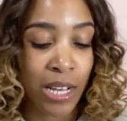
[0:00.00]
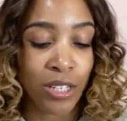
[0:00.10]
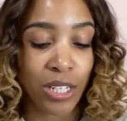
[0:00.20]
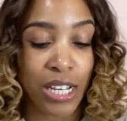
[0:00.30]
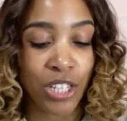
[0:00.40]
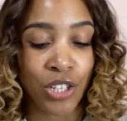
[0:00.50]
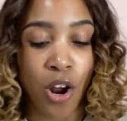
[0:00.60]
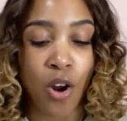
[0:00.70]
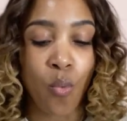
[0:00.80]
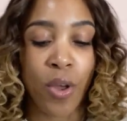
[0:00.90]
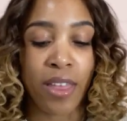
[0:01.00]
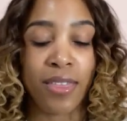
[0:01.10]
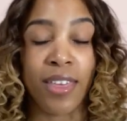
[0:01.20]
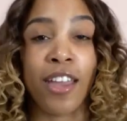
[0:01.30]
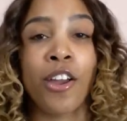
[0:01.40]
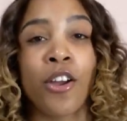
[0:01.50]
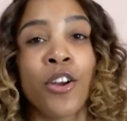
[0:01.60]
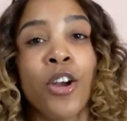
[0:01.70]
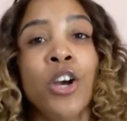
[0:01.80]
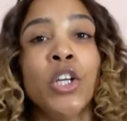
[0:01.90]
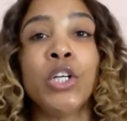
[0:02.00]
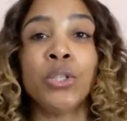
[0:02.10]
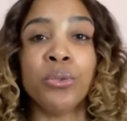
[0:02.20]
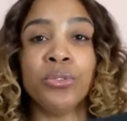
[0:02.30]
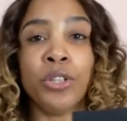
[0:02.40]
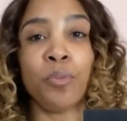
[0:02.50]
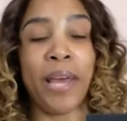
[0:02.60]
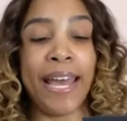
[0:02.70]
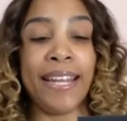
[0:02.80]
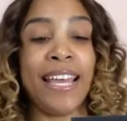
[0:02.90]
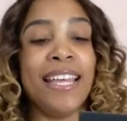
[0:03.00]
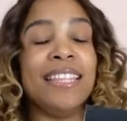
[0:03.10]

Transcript: So let's start with their glued notepad.